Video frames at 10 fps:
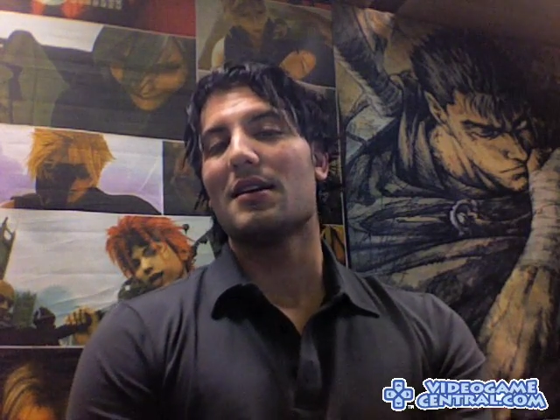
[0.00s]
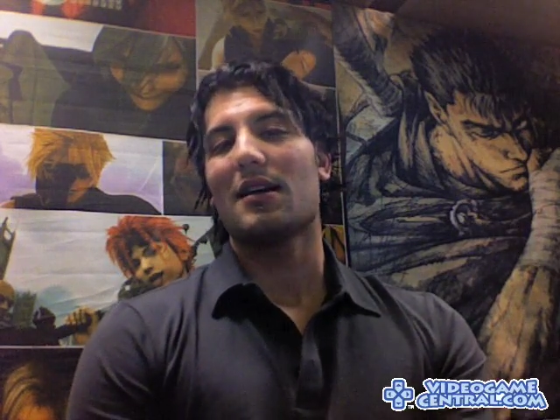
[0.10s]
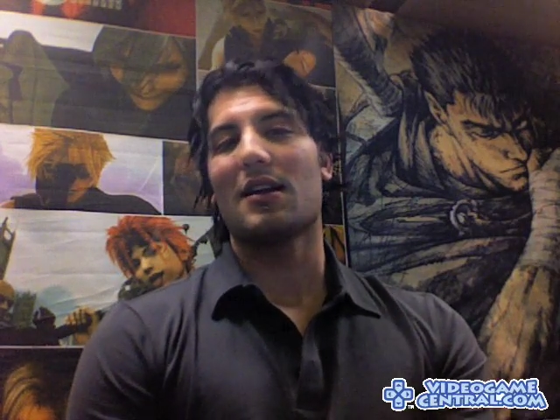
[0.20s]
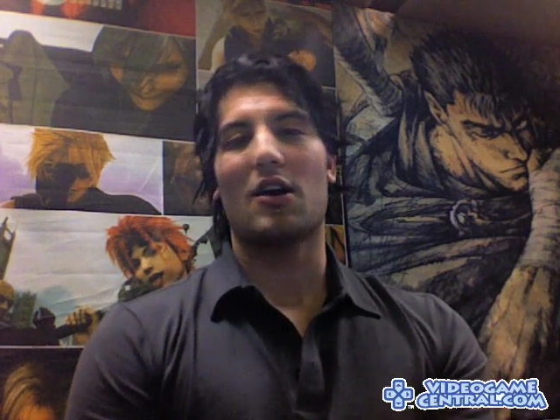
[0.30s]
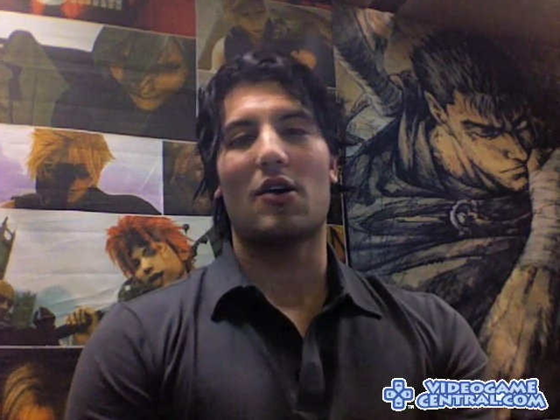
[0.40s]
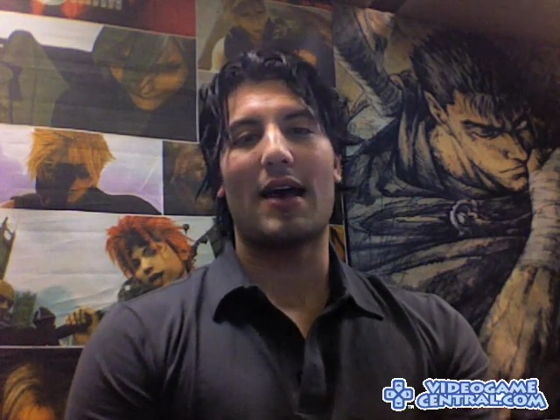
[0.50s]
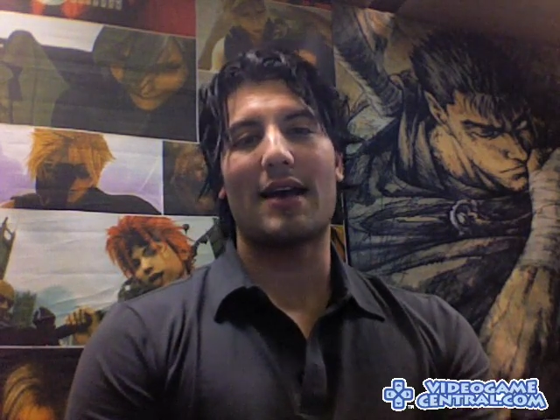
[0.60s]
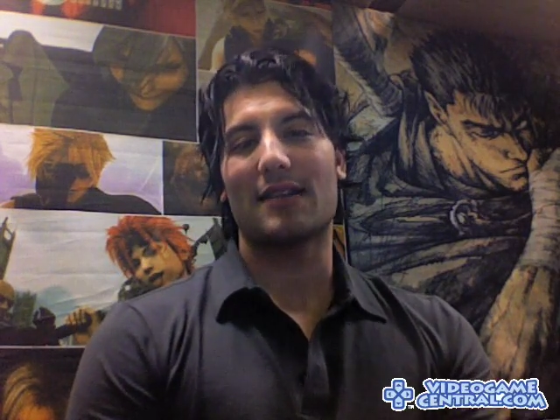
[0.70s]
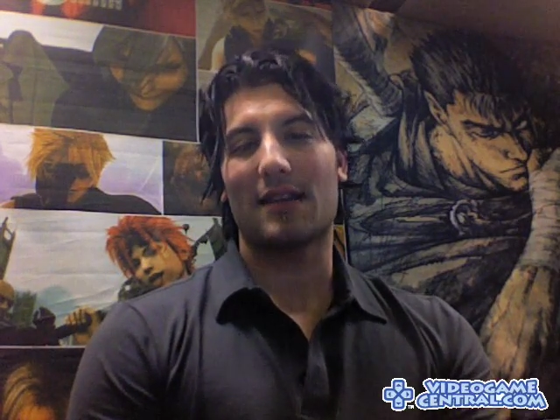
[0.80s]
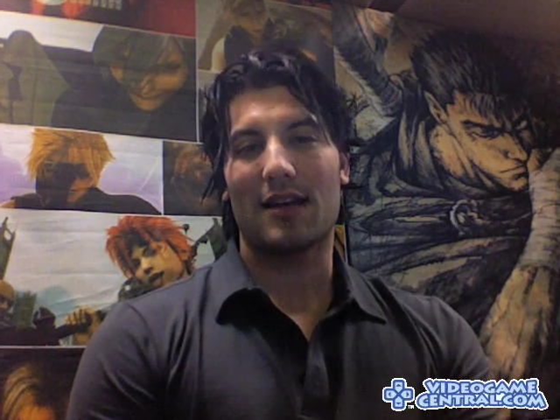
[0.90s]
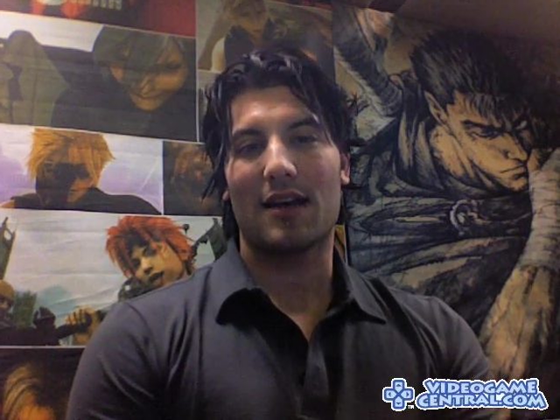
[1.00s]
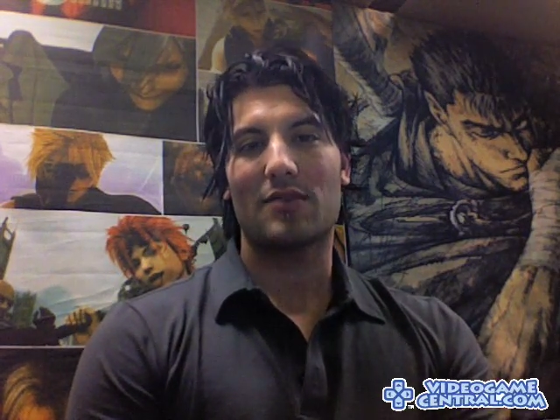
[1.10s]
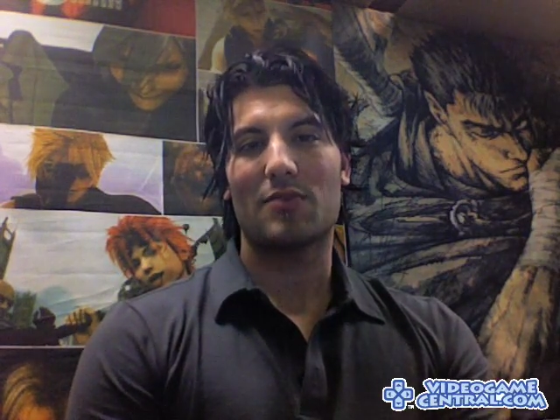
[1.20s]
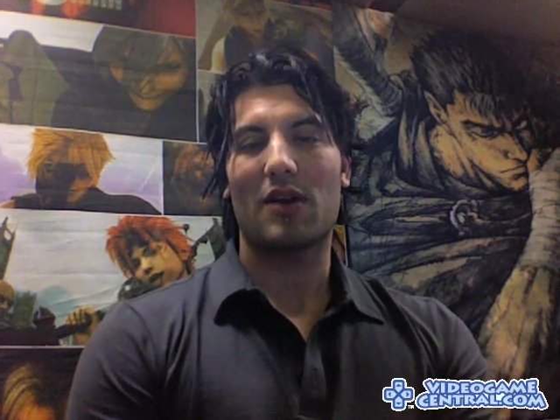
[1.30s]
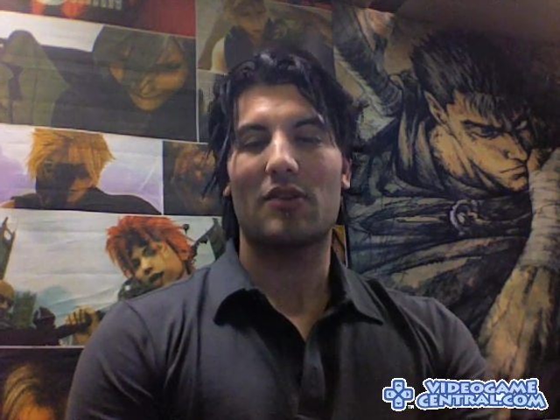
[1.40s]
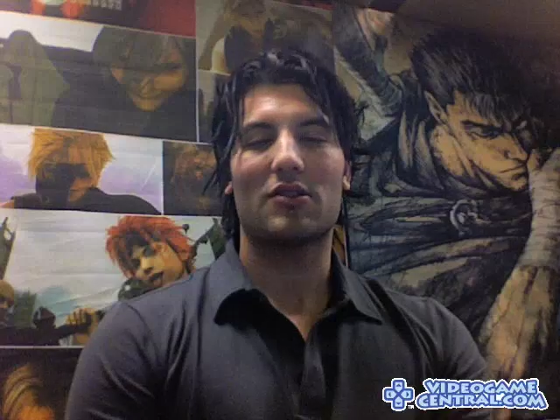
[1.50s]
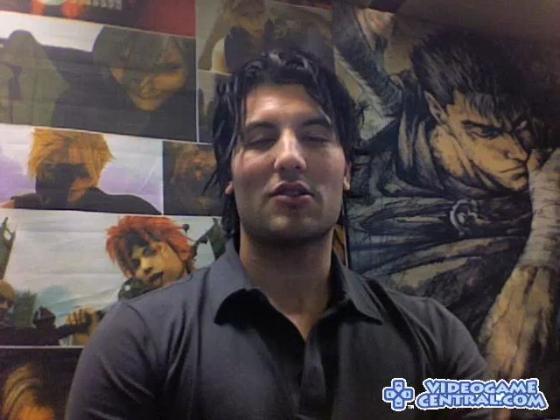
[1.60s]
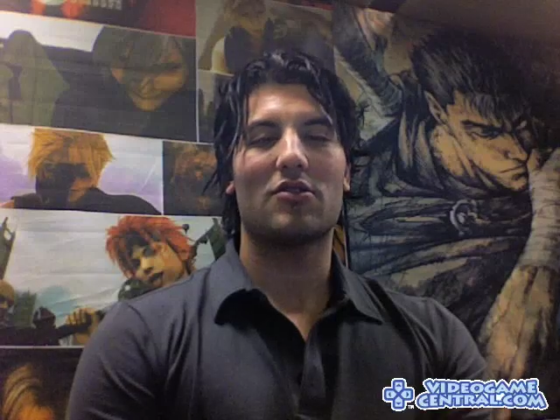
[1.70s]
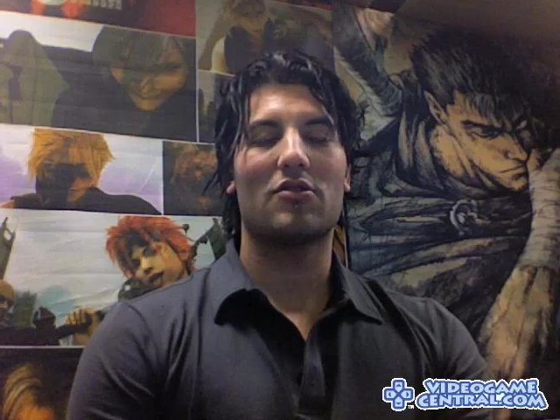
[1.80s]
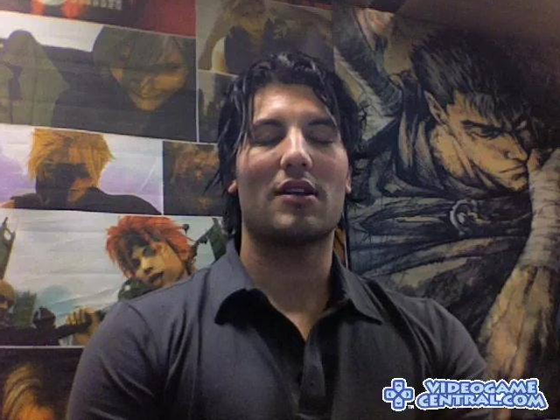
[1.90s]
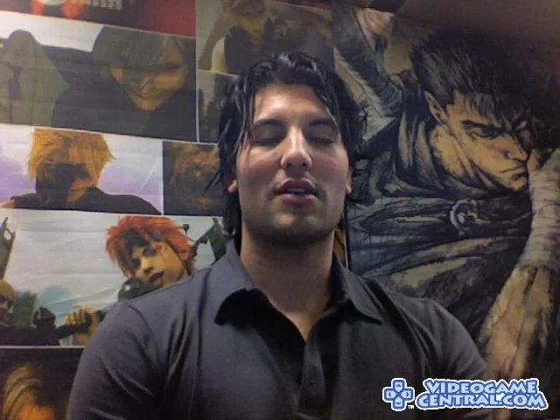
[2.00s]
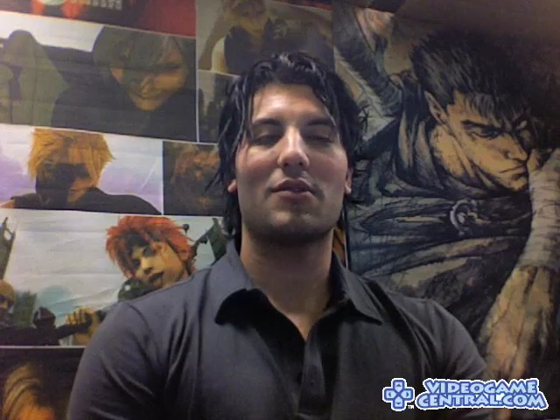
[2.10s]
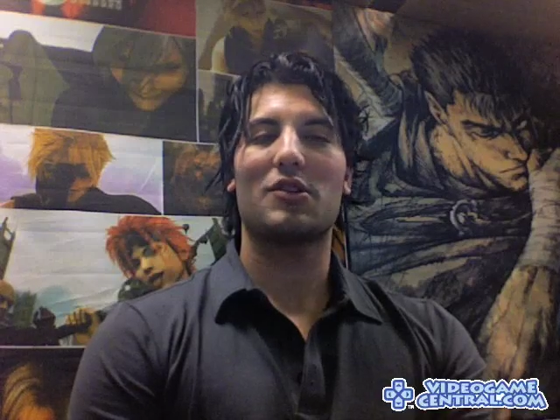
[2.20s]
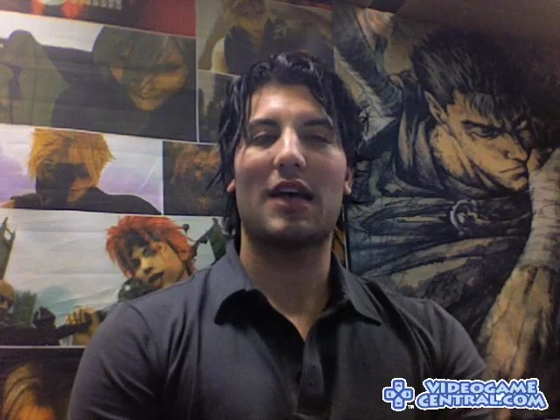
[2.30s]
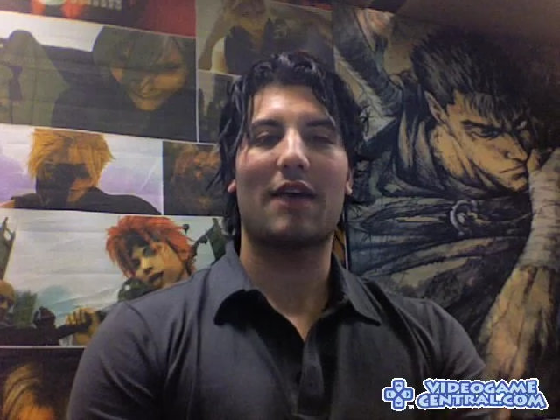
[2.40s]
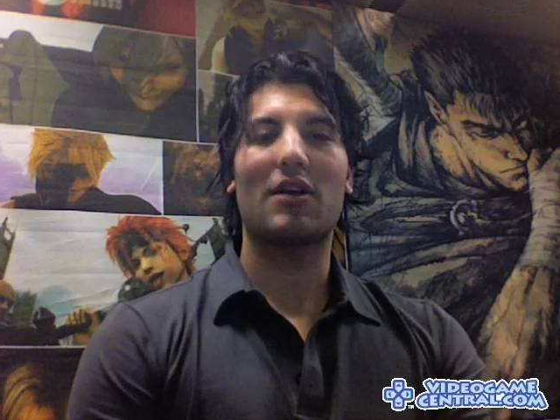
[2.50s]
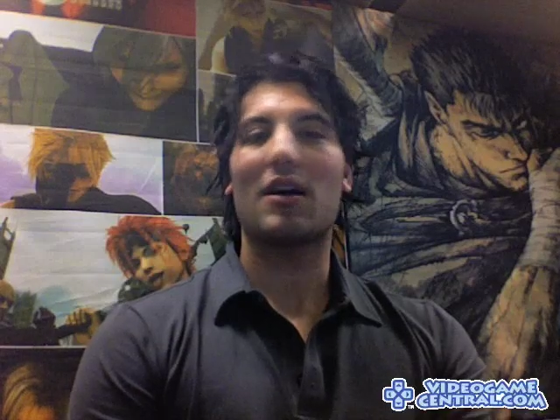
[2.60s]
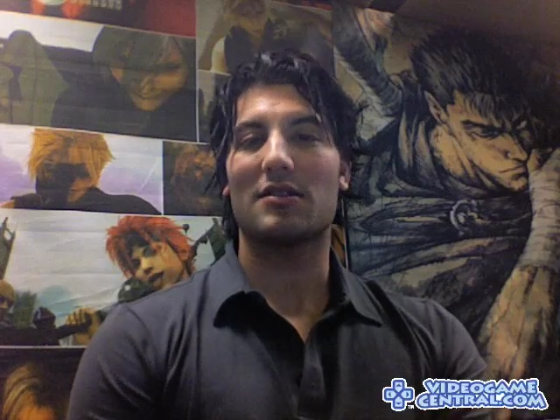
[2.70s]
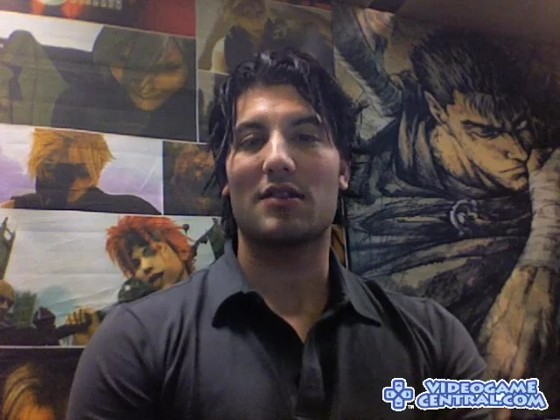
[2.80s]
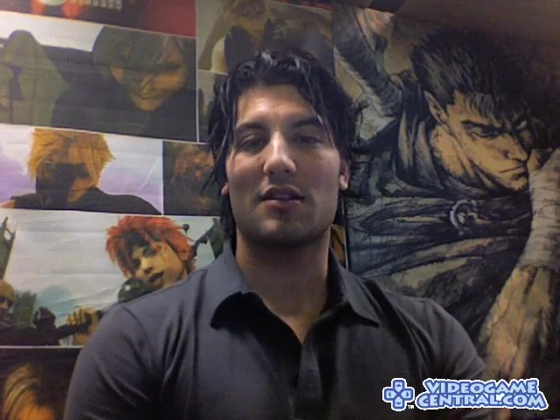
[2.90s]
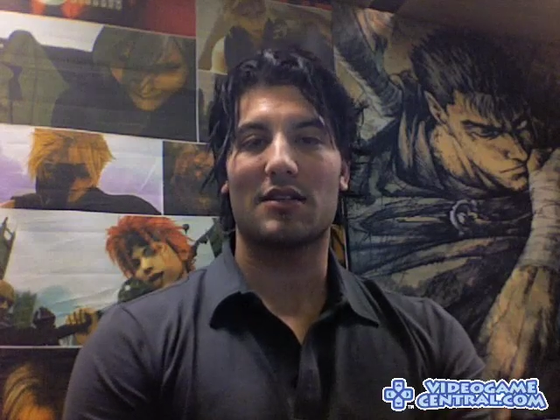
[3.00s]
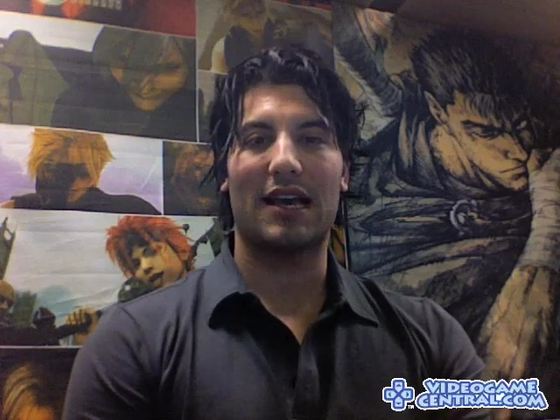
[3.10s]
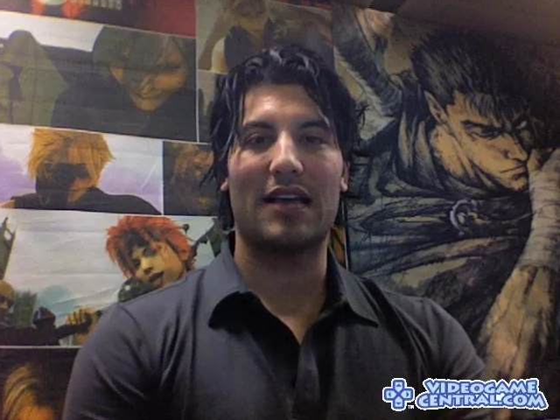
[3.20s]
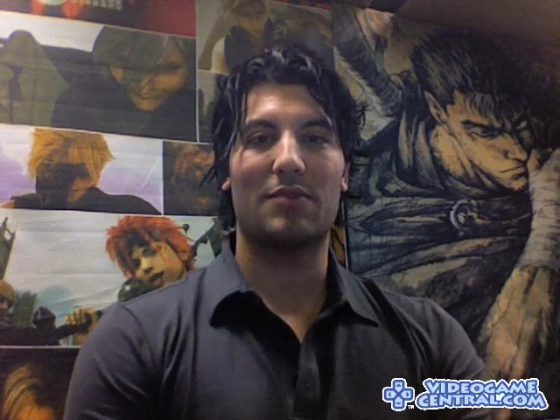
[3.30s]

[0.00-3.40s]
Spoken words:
SNES Model 2, and we just have tons and tons of games.